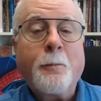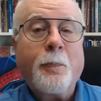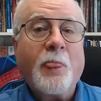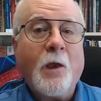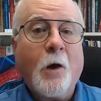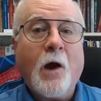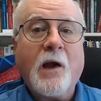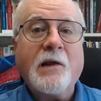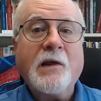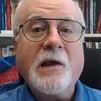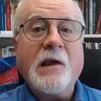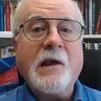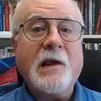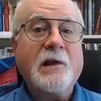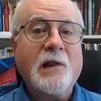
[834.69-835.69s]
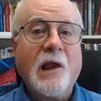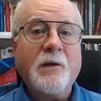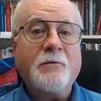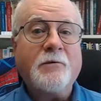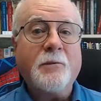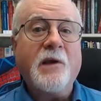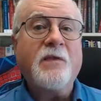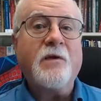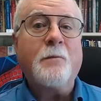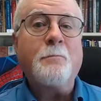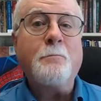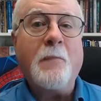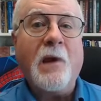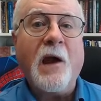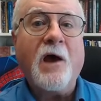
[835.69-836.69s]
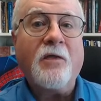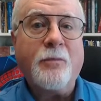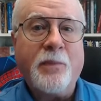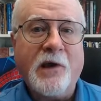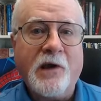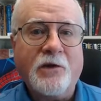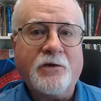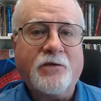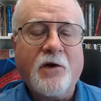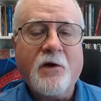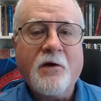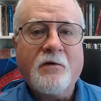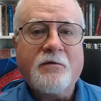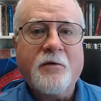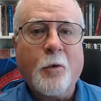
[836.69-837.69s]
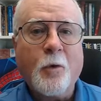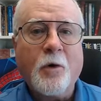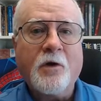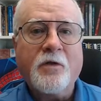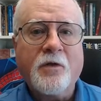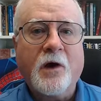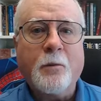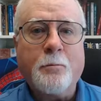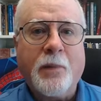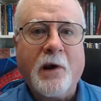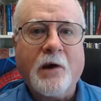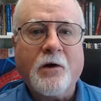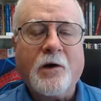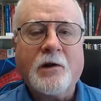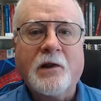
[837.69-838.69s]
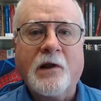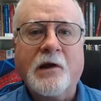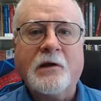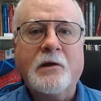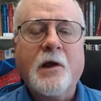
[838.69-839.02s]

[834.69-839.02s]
All right, he claimed to be the mouthpiece for the paraclete.